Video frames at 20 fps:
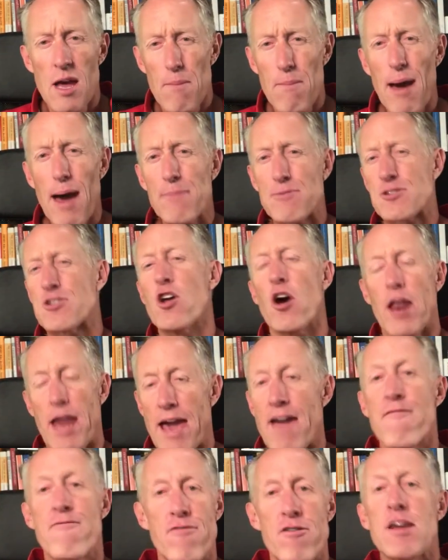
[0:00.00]
Perhaps not
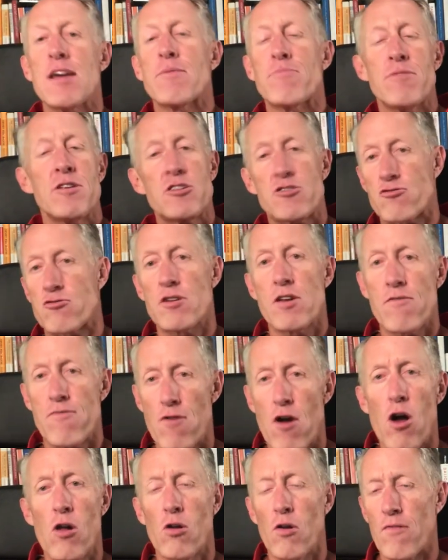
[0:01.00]
every administrative
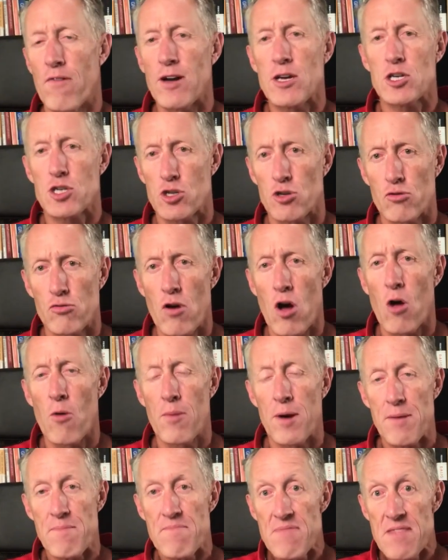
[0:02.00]
role or functional role,
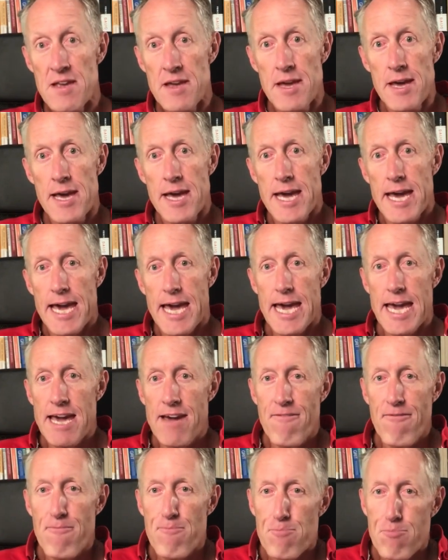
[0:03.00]
but
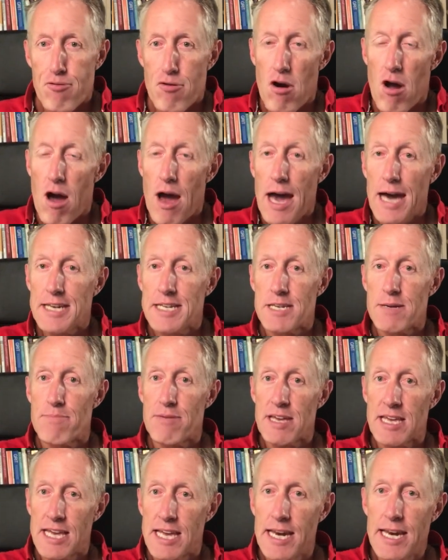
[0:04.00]
if prior to
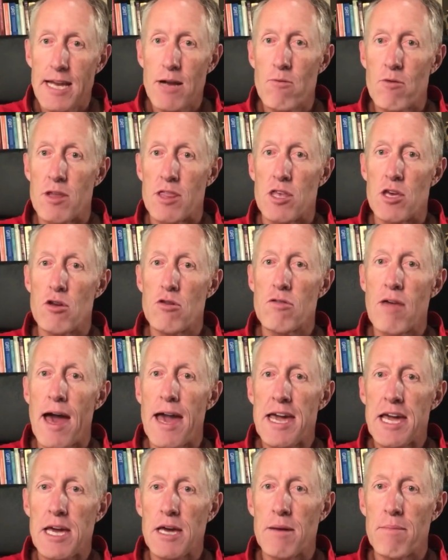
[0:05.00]
beginning with you,
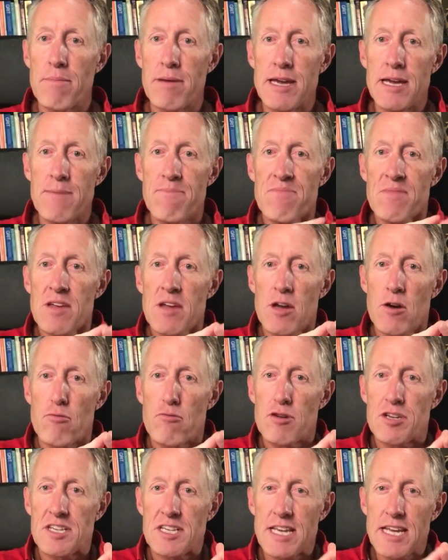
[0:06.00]
they can be
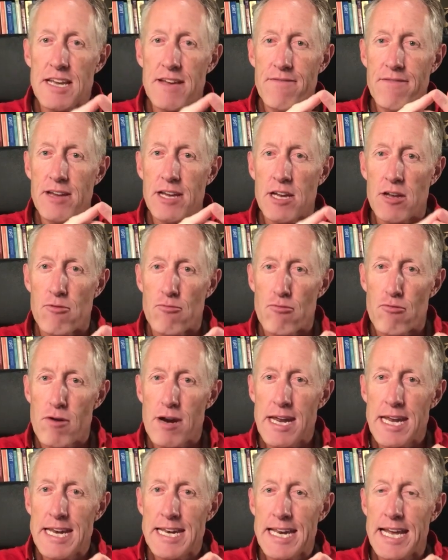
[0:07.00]
receiving and
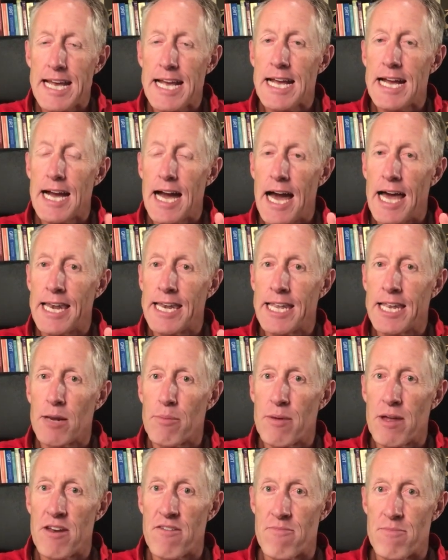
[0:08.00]
reading a little
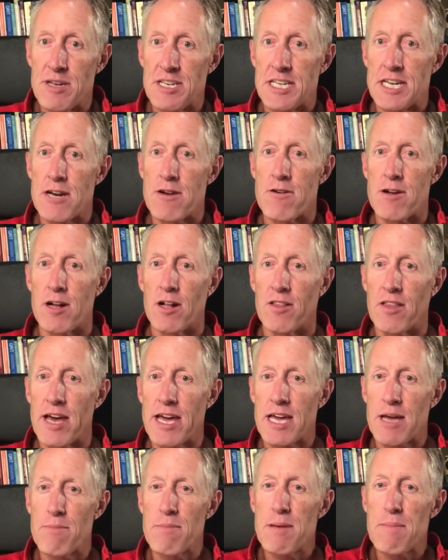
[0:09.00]
bit of material. They
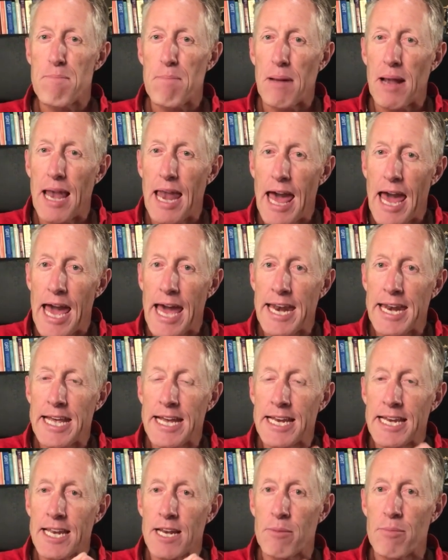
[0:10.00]
can be planning
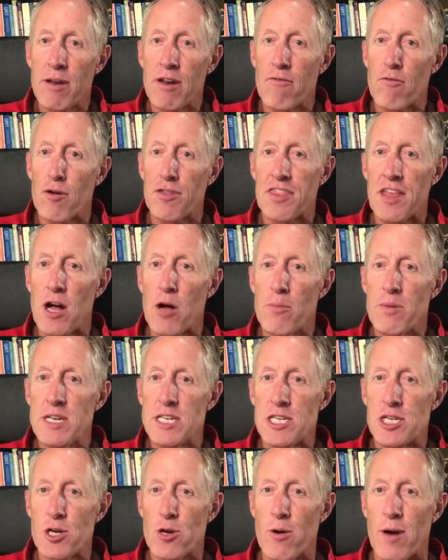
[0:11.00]
a little bit of what they'll be
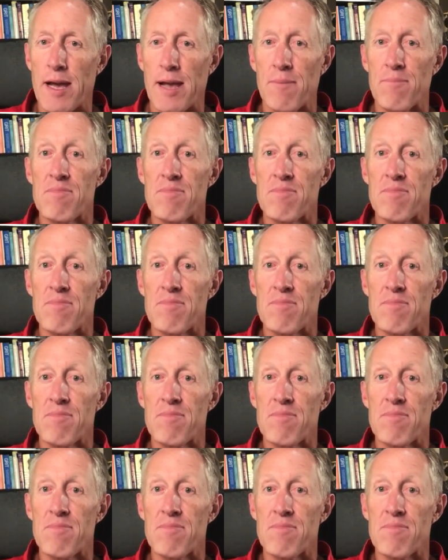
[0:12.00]
doing.